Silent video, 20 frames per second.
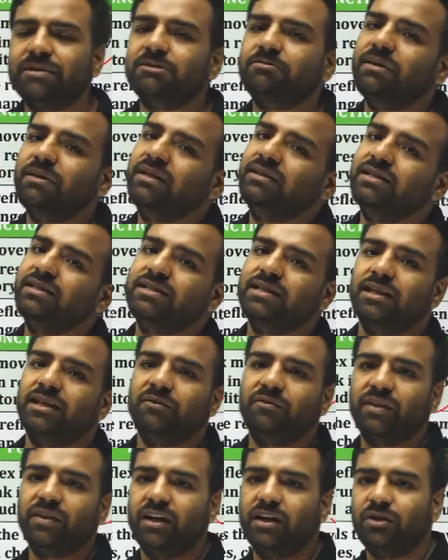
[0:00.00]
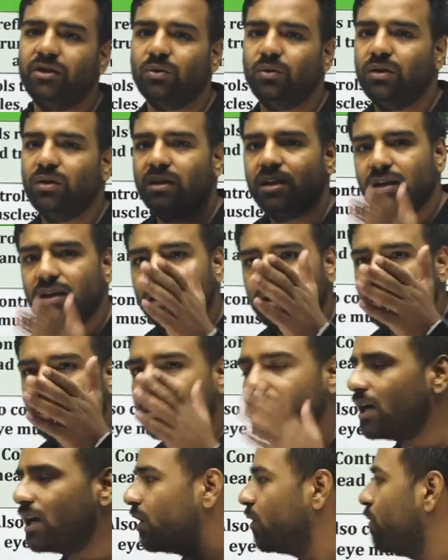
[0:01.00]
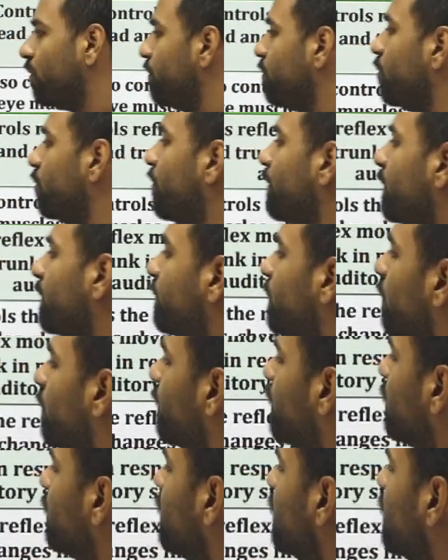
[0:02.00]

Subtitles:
playing the significant role. Now, moving forward,